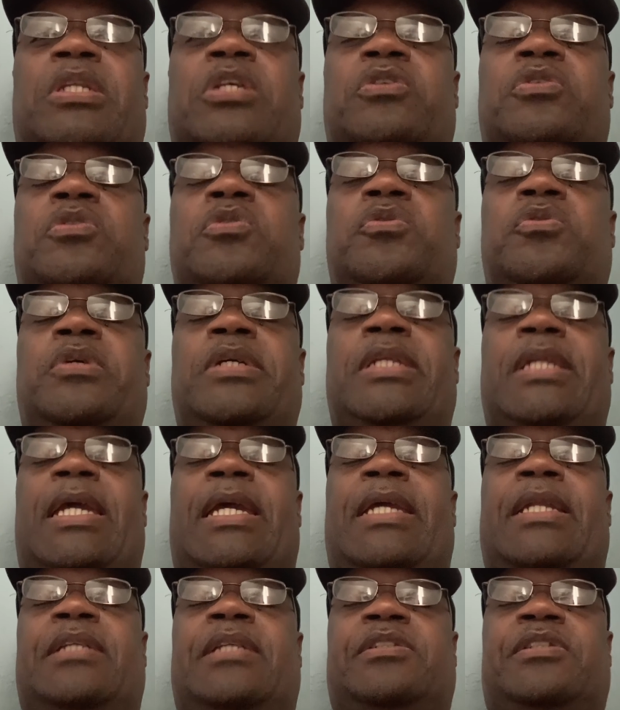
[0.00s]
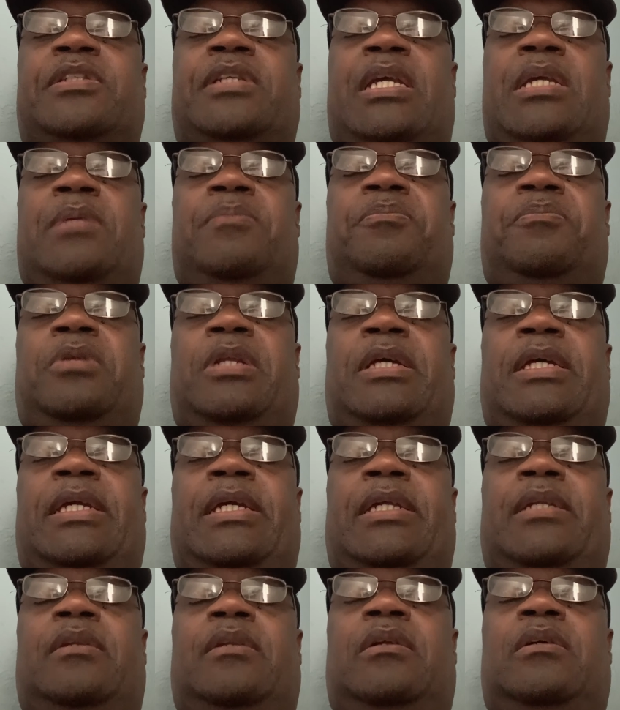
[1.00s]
you're doing an escape plan,